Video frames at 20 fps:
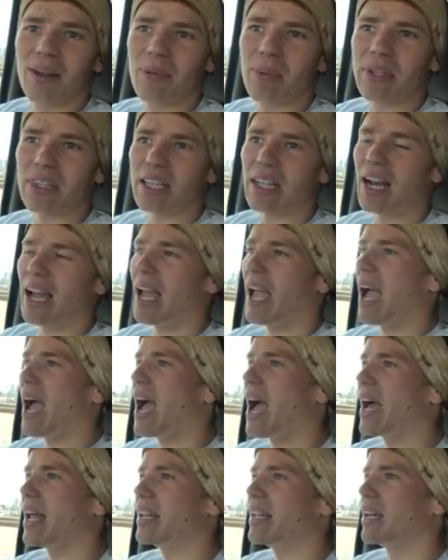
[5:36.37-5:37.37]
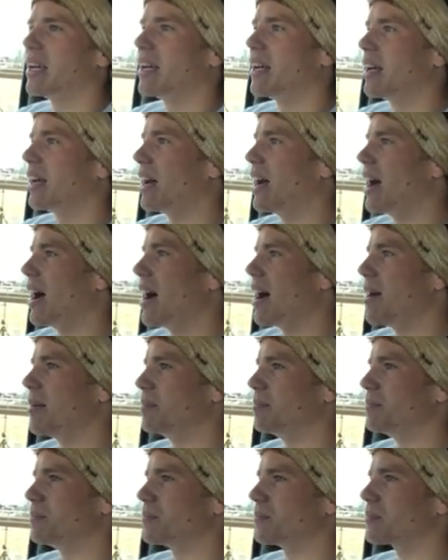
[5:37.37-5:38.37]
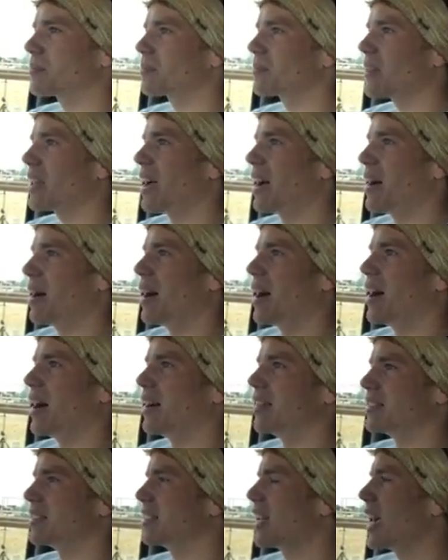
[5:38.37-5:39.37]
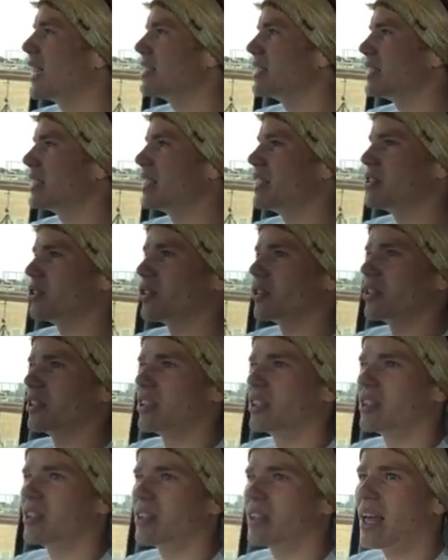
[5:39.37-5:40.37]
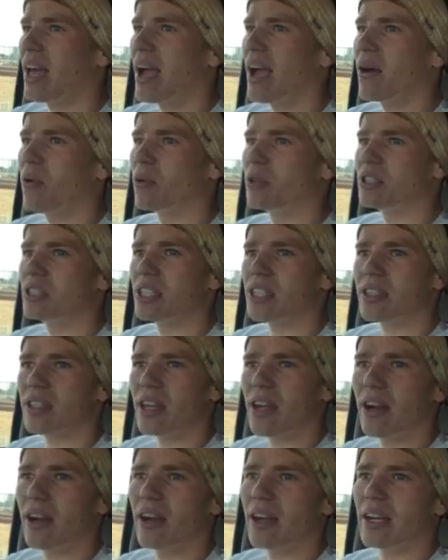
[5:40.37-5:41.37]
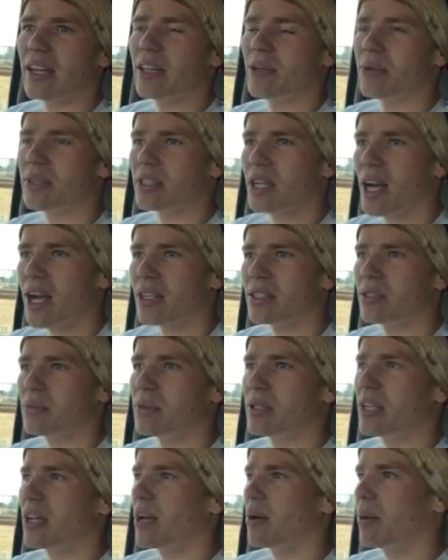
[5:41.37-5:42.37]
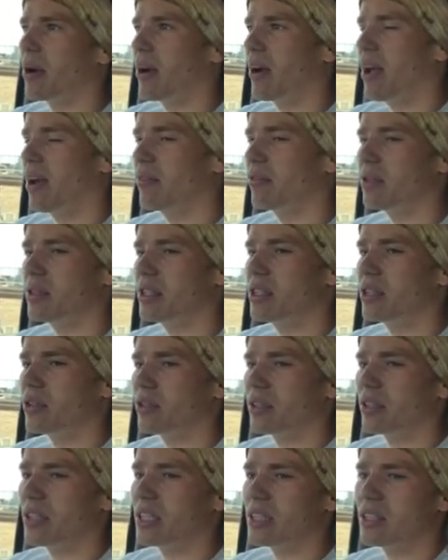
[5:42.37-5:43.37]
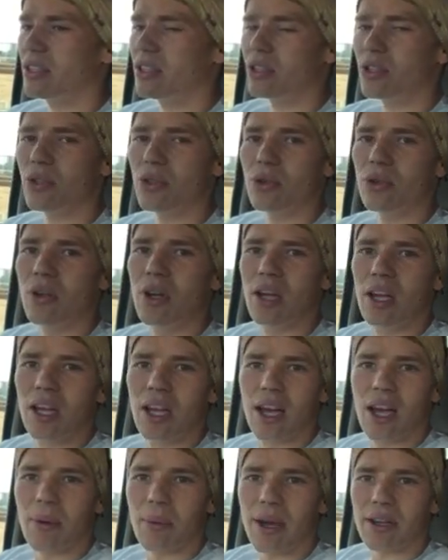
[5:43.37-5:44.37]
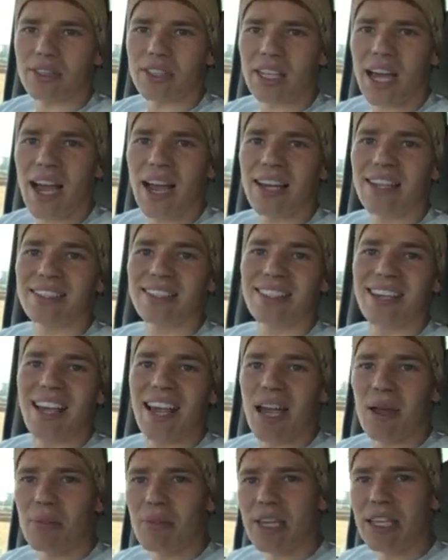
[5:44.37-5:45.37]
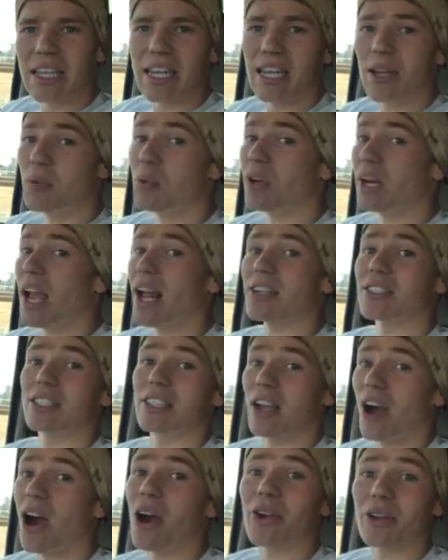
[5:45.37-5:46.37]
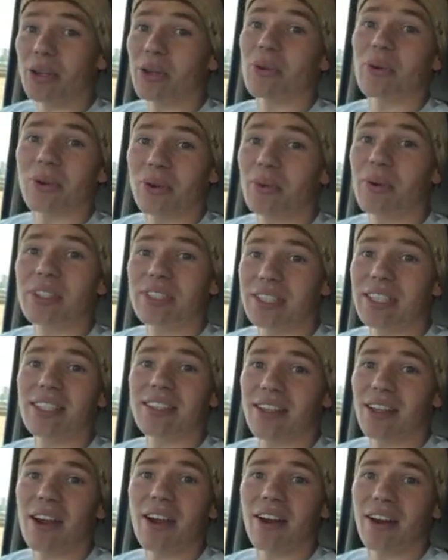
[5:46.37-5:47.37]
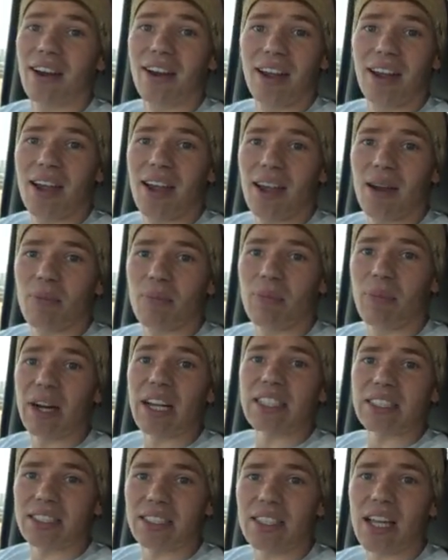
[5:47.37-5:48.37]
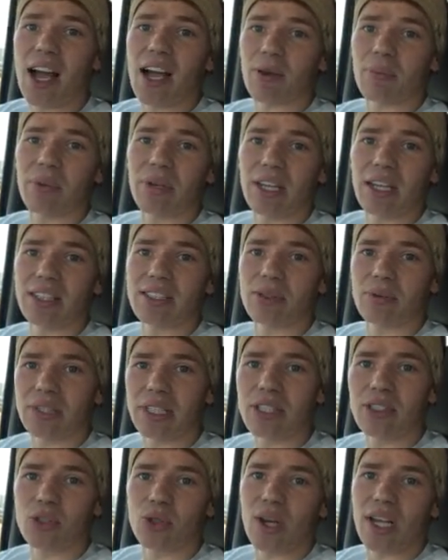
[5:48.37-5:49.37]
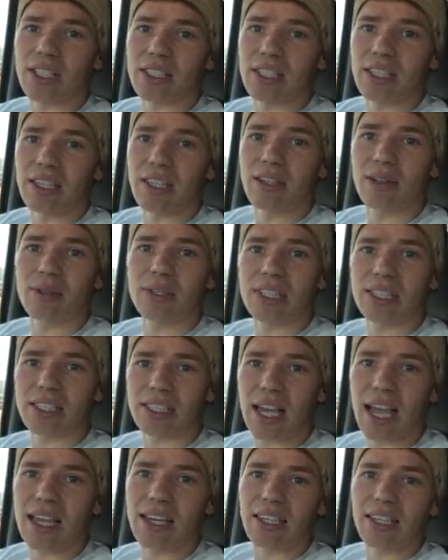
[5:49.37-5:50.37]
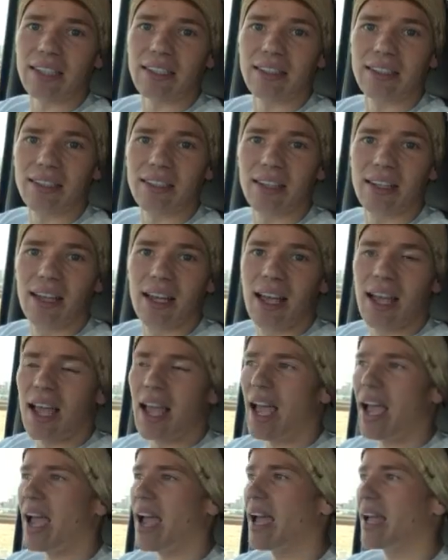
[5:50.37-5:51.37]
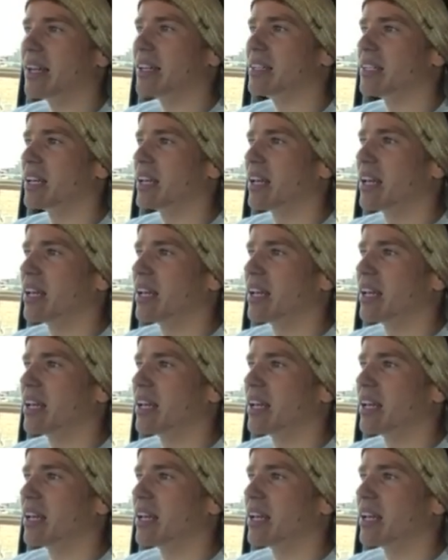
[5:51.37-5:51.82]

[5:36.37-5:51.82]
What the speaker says: But then I had a science teacher that would sit there and he would talk to me about every little thing to do about science, and me and him would actually argue. We'd sit there, but it stuck because it was interesting and it was exciting. And